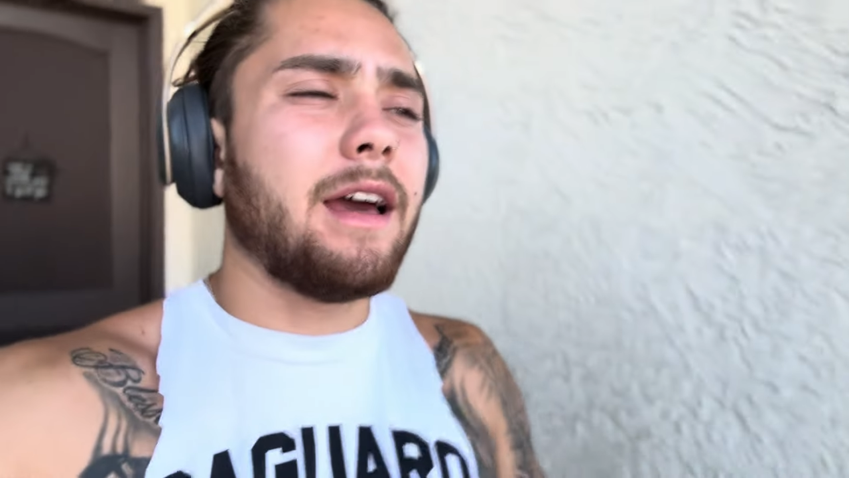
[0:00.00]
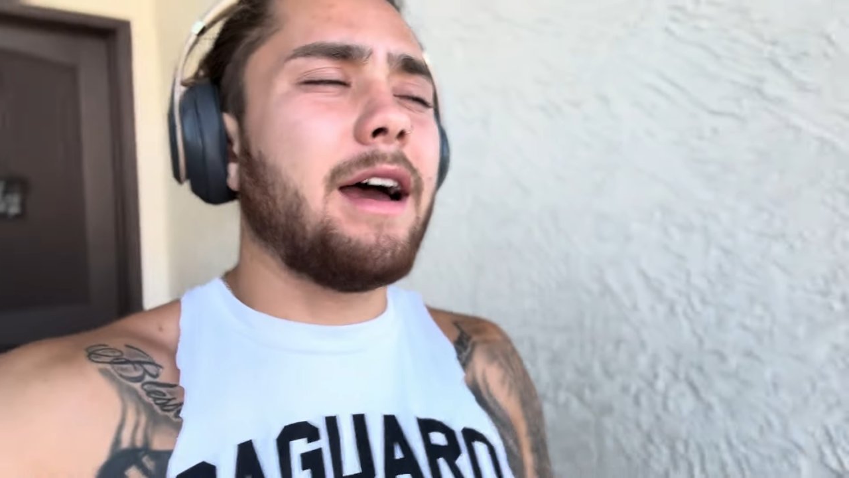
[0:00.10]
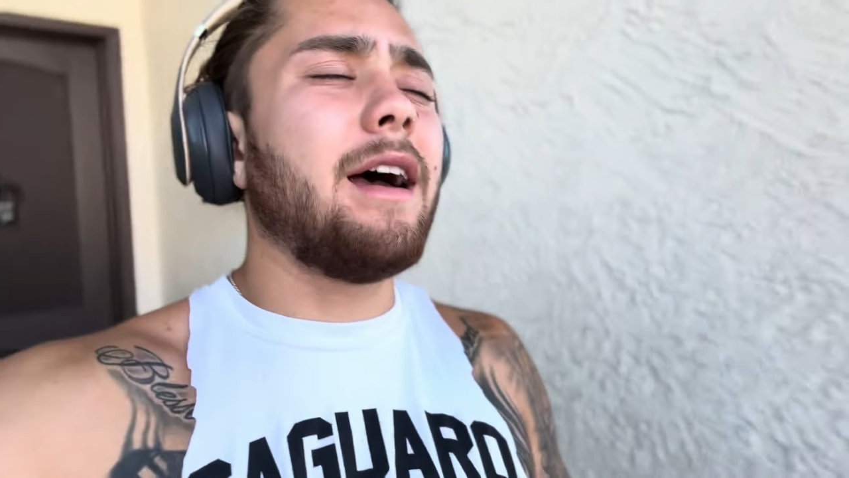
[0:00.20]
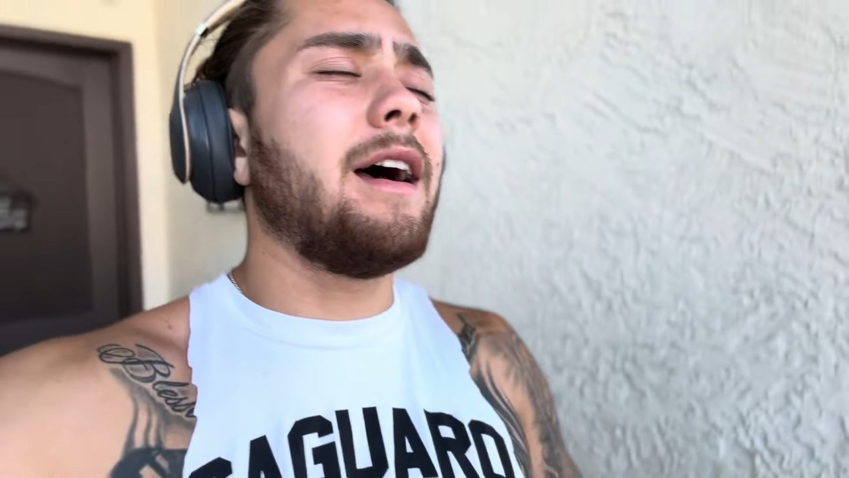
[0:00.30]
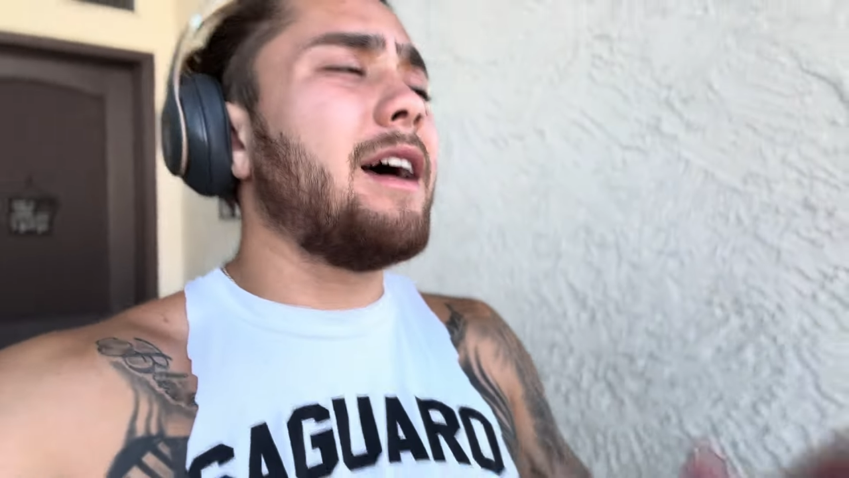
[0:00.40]

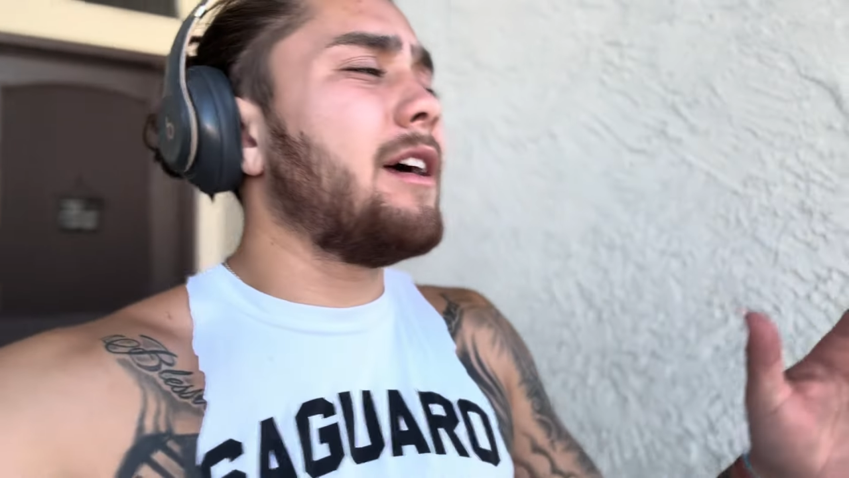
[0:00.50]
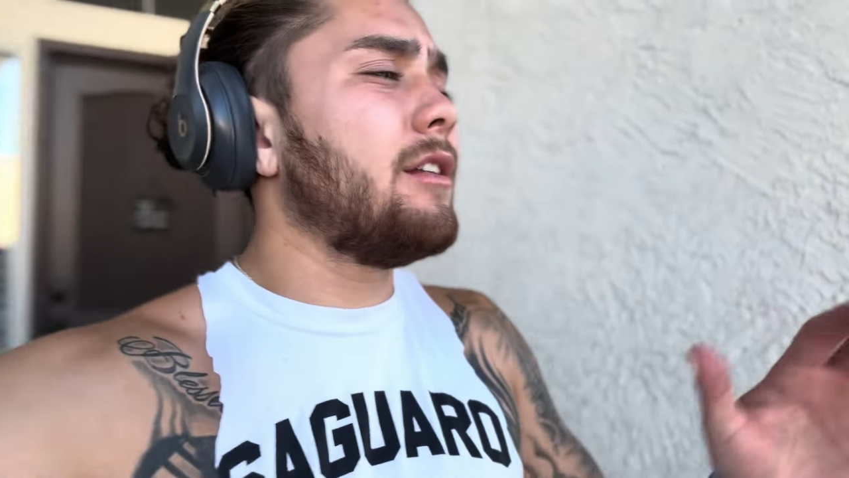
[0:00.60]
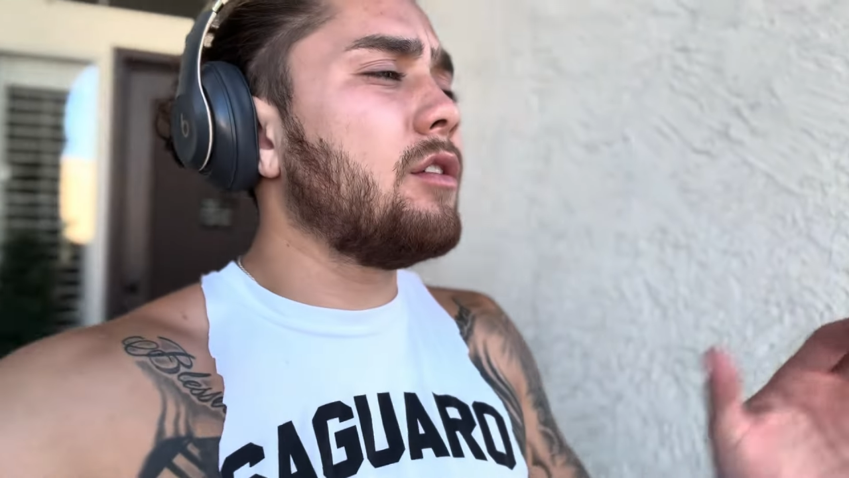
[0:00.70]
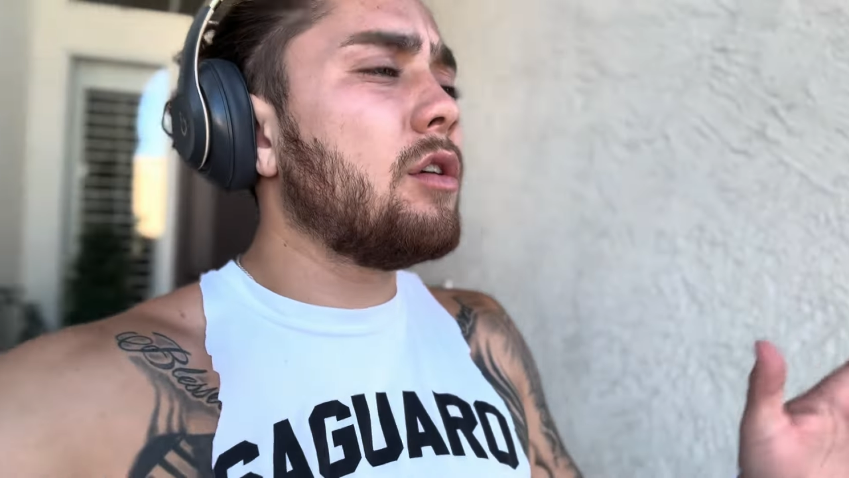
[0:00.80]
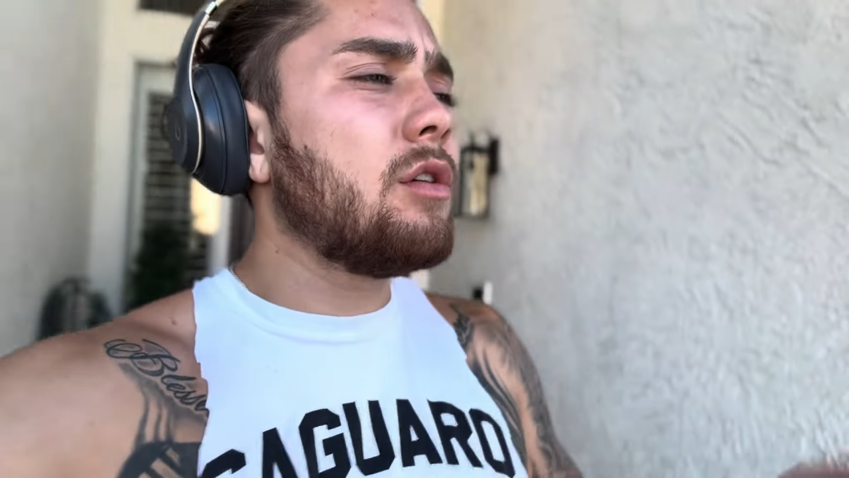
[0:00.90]
I
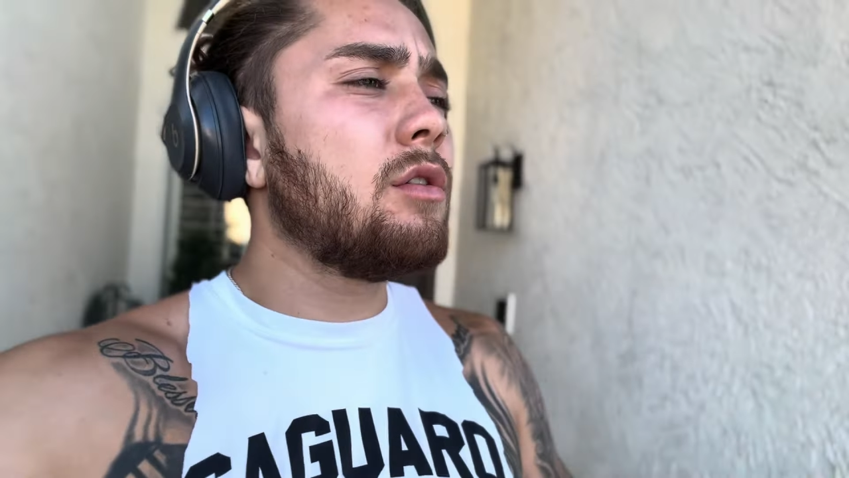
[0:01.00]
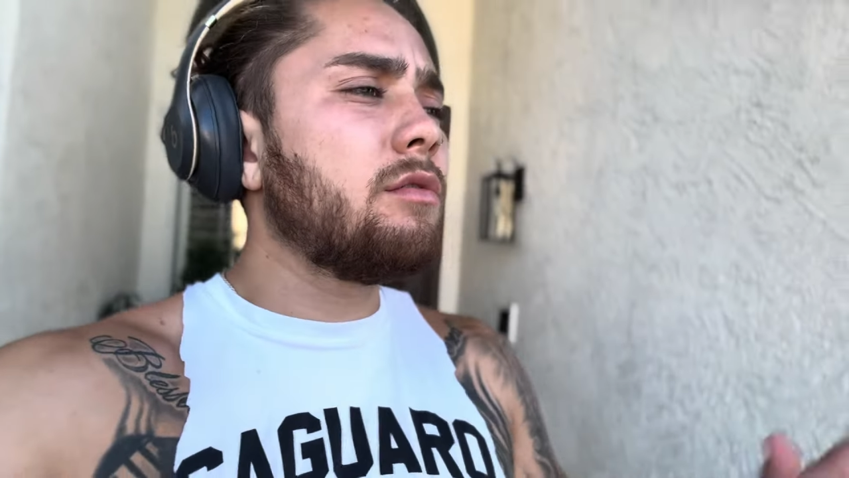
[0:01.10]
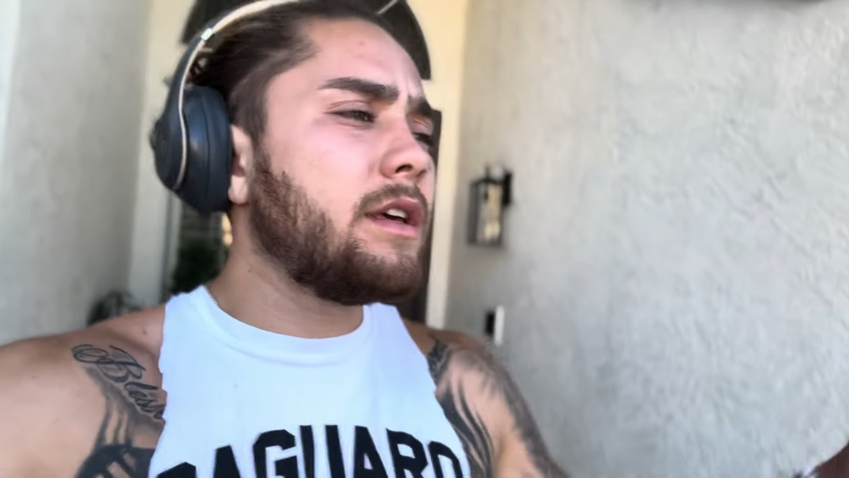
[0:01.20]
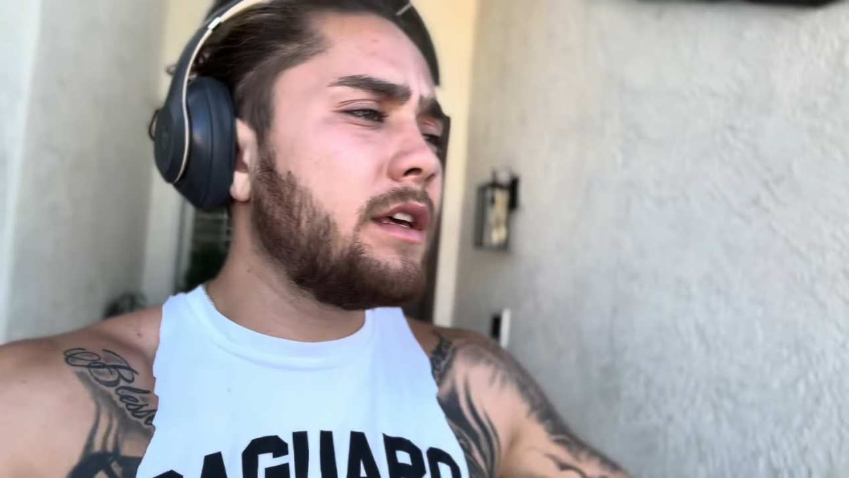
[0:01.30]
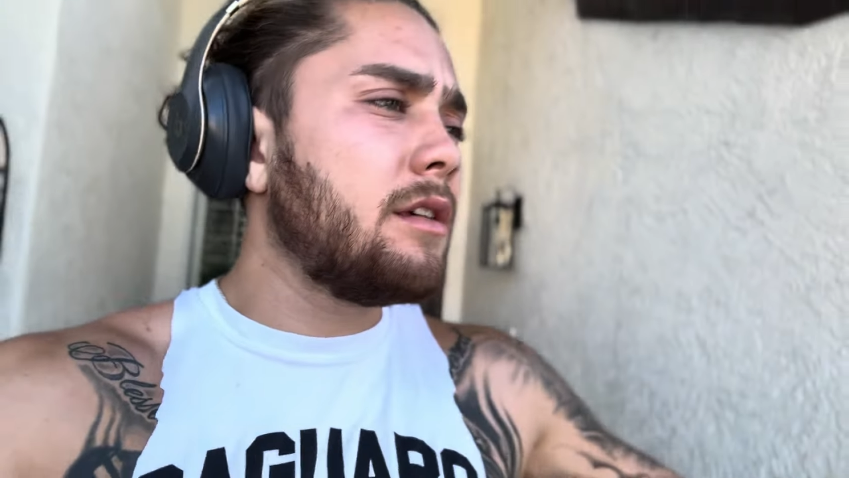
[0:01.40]
know
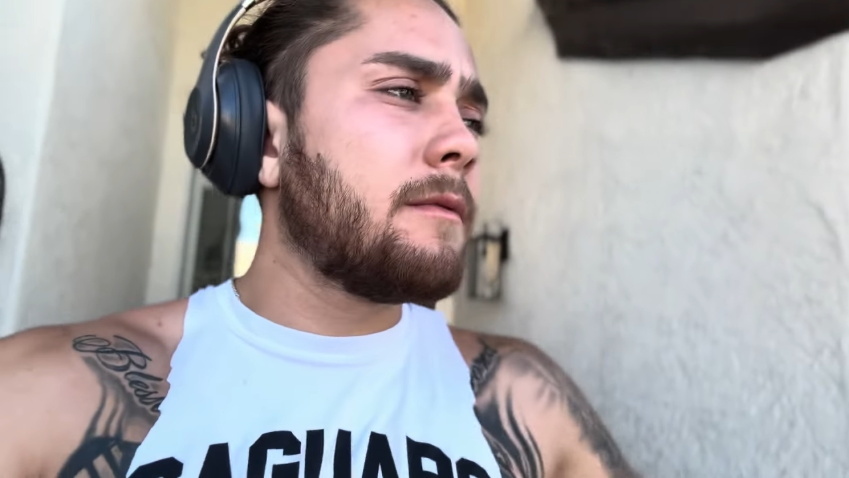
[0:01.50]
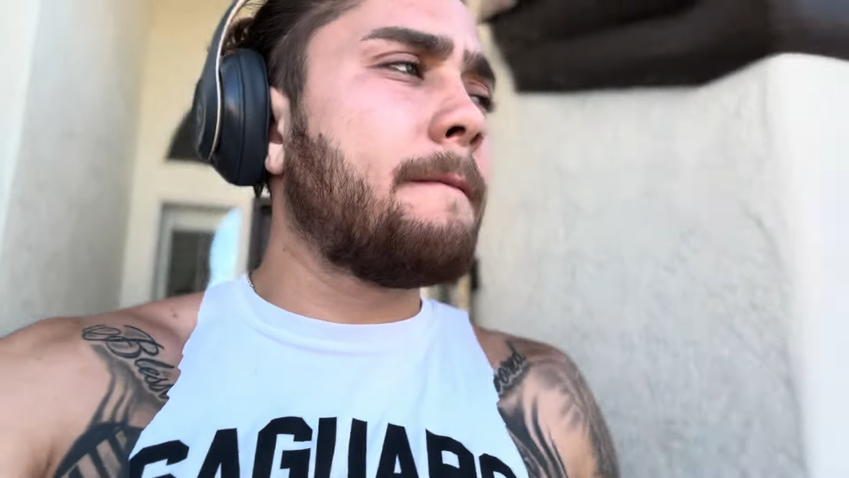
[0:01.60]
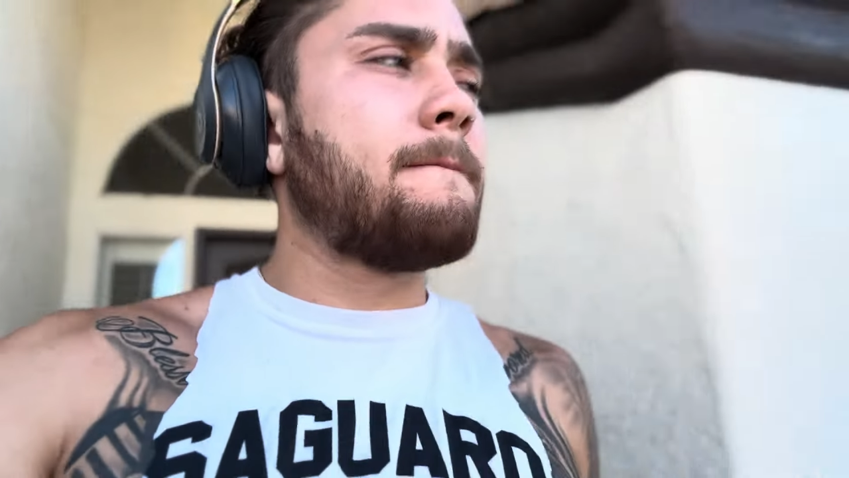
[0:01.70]
it.